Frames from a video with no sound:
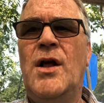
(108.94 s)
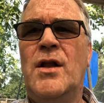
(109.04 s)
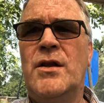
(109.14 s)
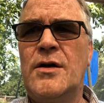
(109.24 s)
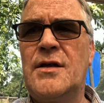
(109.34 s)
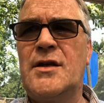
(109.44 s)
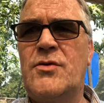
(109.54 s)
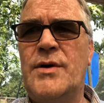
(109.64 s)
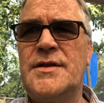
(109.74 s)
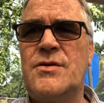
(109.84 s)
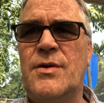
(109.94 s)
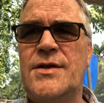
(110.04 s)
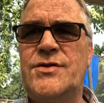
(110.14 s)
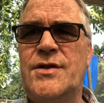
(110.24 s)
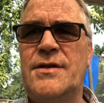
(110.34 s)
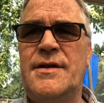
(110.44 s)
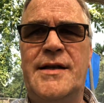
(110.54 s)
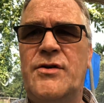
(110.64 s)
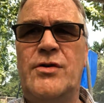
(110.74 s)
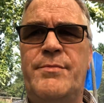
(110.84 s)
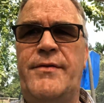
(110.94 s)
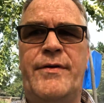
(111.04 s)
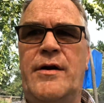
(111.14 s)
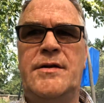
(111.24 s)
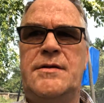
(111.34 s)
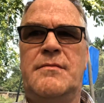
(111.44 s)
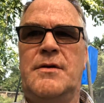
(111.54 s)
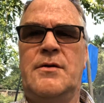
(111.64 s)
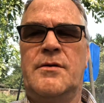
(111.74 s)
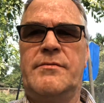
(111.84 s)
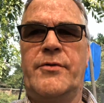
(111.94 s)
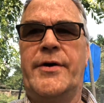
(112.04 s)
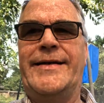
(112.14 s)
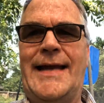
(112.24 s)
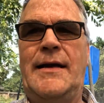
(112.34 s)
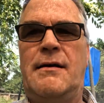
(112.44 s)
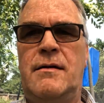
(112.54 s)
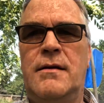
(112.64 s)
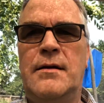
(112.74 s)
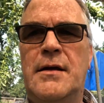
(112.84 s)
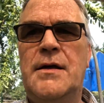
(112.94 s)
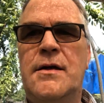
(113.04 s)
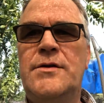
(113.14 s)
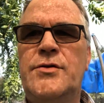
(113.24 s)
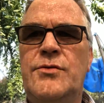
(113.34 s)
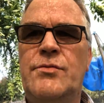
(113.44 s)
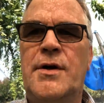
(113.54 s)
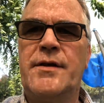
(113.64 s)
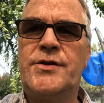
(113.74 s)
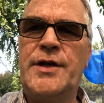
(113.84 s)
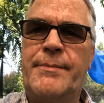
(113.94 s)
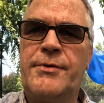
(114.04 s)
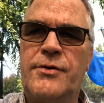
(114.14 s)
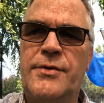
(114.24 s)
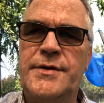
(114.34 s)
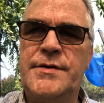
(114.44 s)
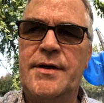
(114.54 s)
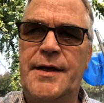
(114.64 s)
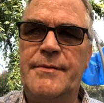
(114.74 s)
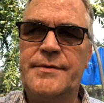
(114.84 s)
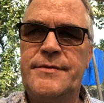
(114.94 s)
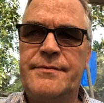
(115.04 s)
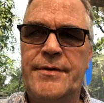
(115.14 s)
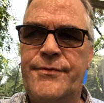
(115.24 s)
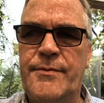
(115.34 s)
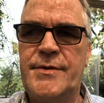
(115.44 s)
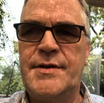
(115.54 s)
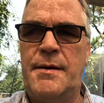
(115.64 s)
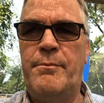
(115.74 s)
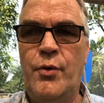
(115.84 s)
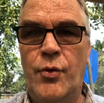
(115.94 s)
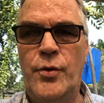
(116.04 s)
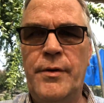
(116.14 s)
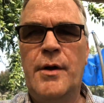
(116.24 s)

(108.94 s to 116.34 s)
Look at the quiz question. It could be very similar or identical to one of the chapter quiz items. They're from the same pool.